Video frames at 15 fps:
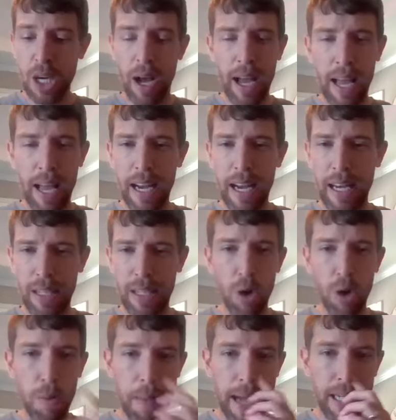and, and
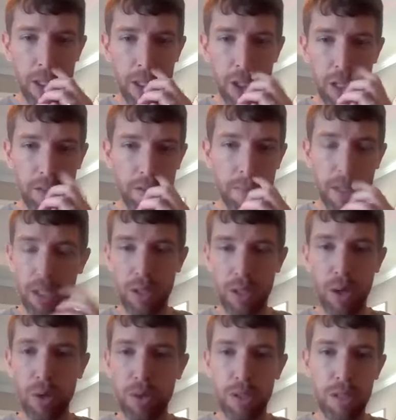going back to learning from other
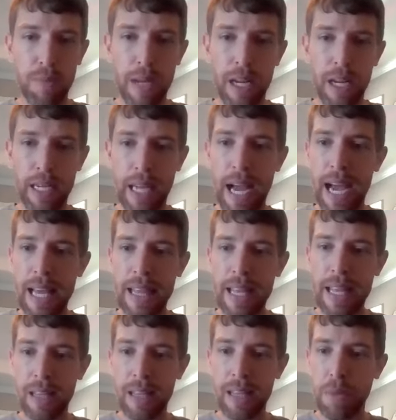cultures man like i
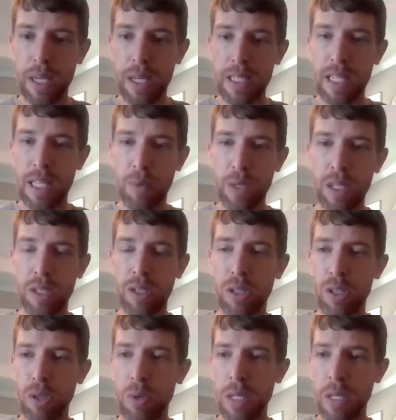think the biggest thing we can
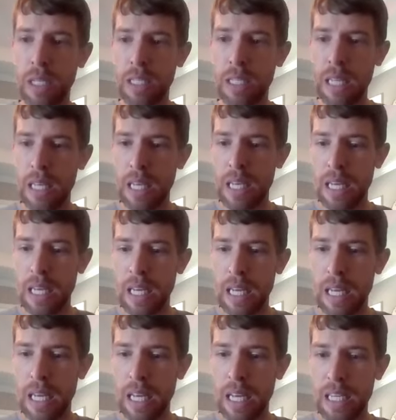do is
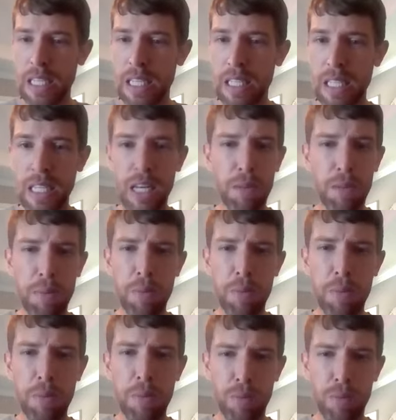is see other
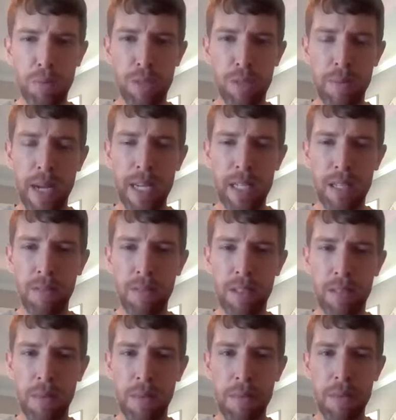people's perspective
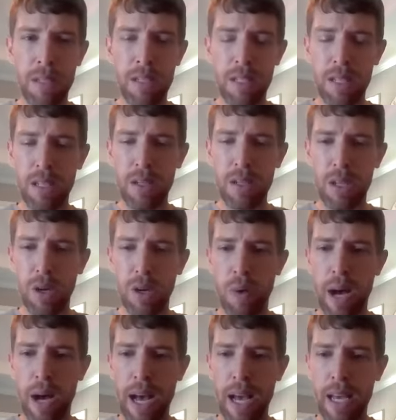and maybe see you know
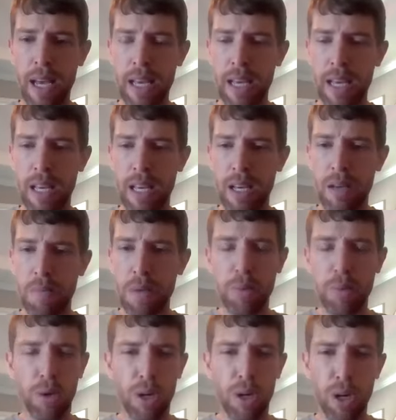why people
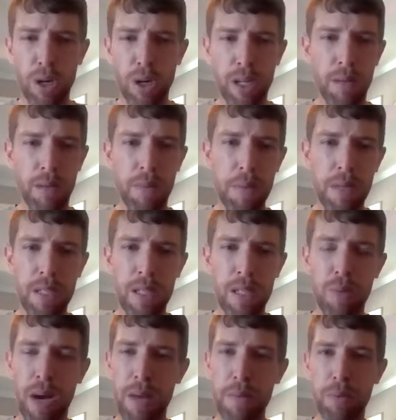are hurting and maybe see
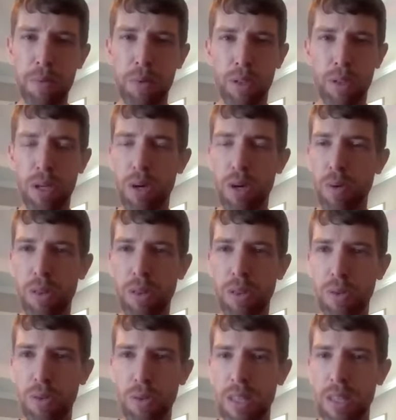why people are going
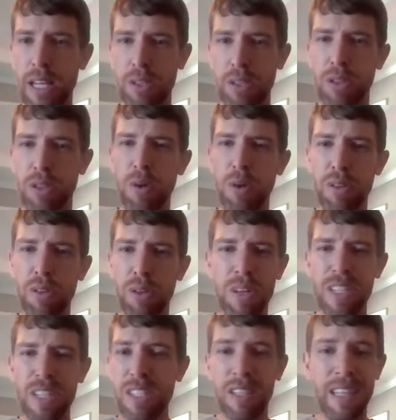through the things they're going through
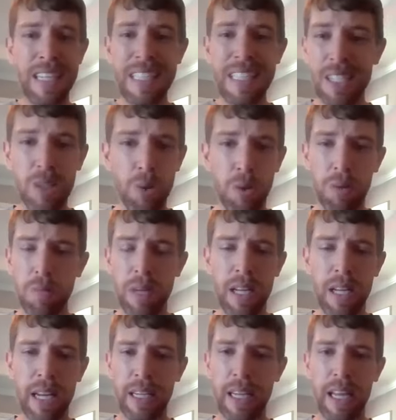and just listen to them and
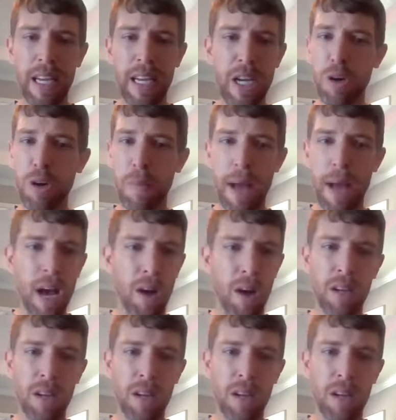like and hear them out